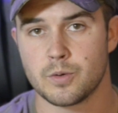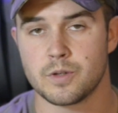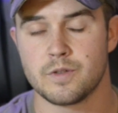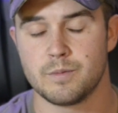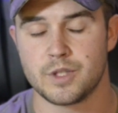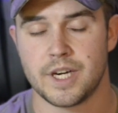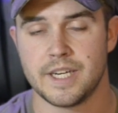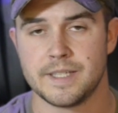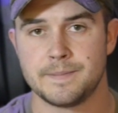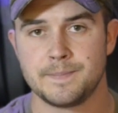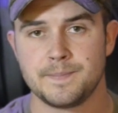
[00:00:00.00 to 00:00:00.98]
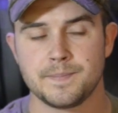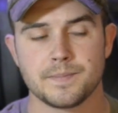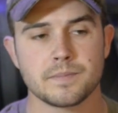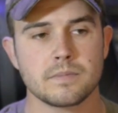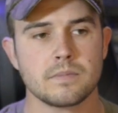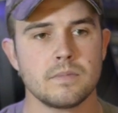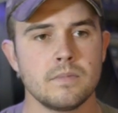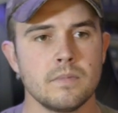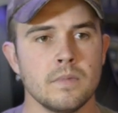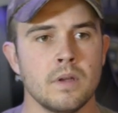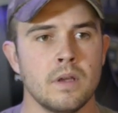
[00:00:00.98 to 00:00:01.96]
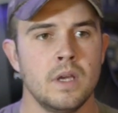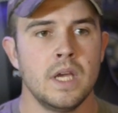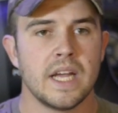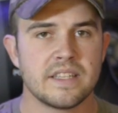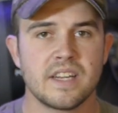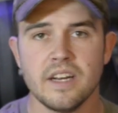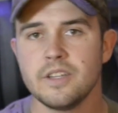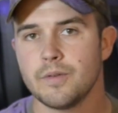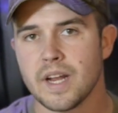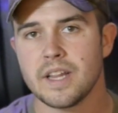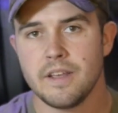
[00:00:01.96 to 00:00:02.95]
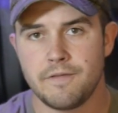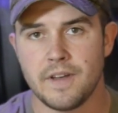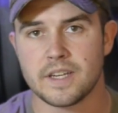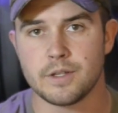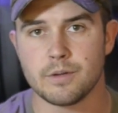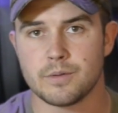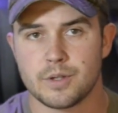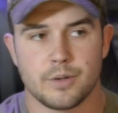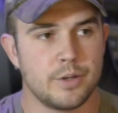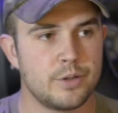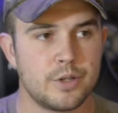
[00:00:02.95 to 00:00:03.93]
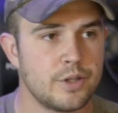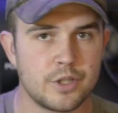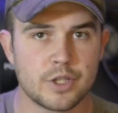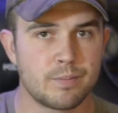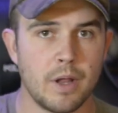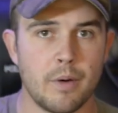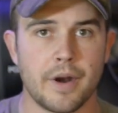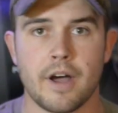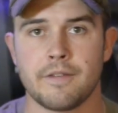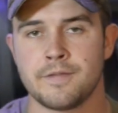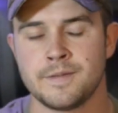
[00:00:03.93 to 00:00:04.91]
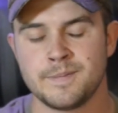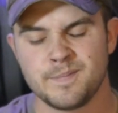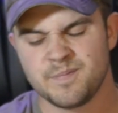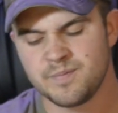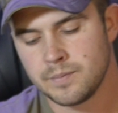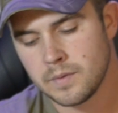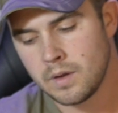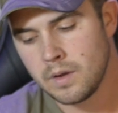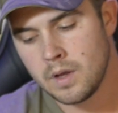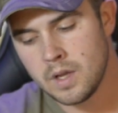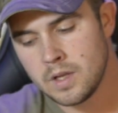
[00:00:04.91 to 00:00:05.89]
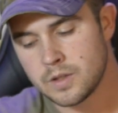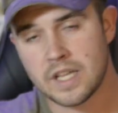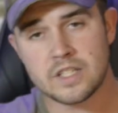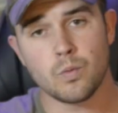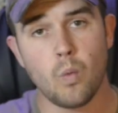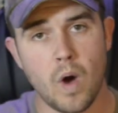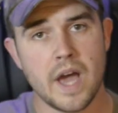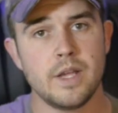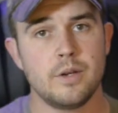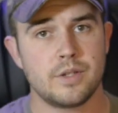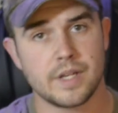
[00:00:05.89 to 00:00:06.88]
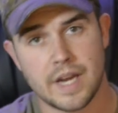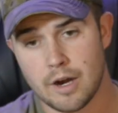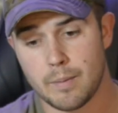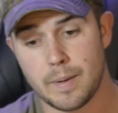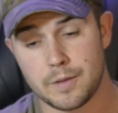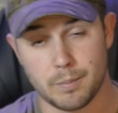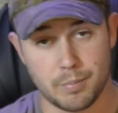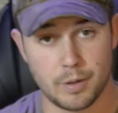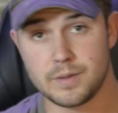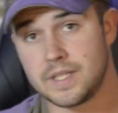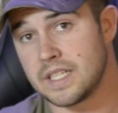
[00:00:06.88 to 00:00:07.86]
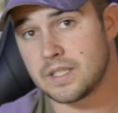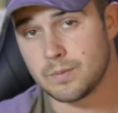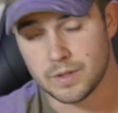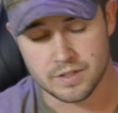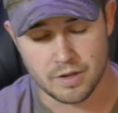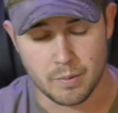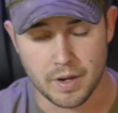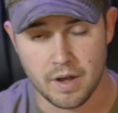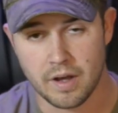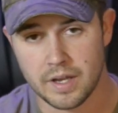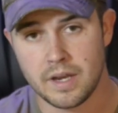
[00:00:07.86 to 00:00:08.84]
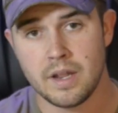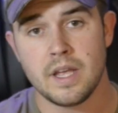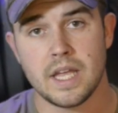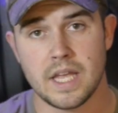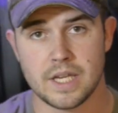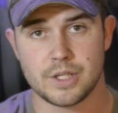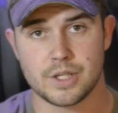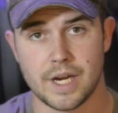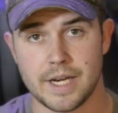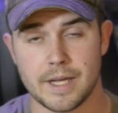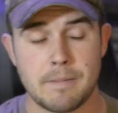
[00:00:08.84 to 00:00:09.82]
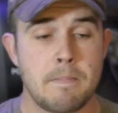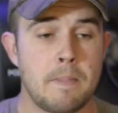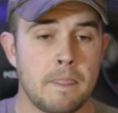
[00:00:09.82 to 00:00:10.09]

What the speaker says: sourced from China. It's going to directly affect you, so you shouldn't just blow it off. So that's why you should care about the protests and what's going on in China.